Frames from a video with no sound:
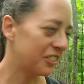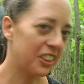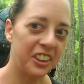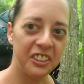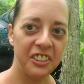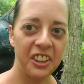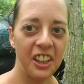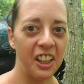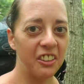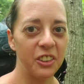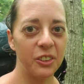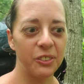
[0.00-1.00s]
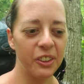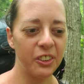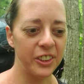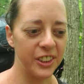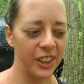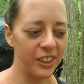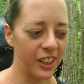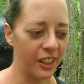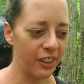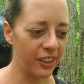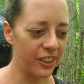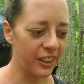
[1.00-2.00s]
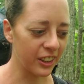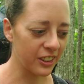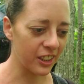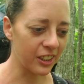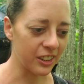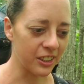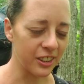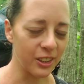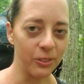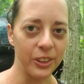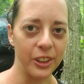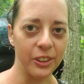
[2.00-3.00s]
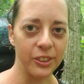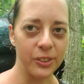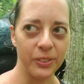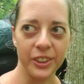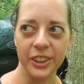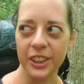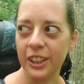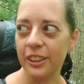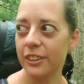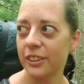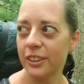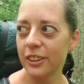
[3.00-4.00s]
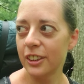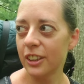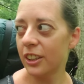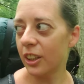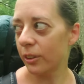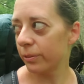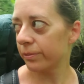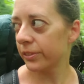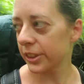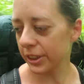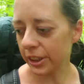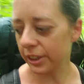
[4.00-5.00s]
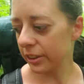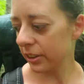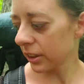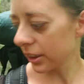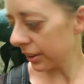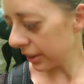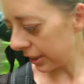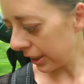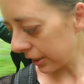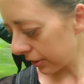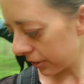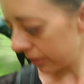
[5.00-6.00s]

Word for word: but I don't know if I already said that. I think I said that to someone else, but yeah. Oh, sorry, I gotta let a hiker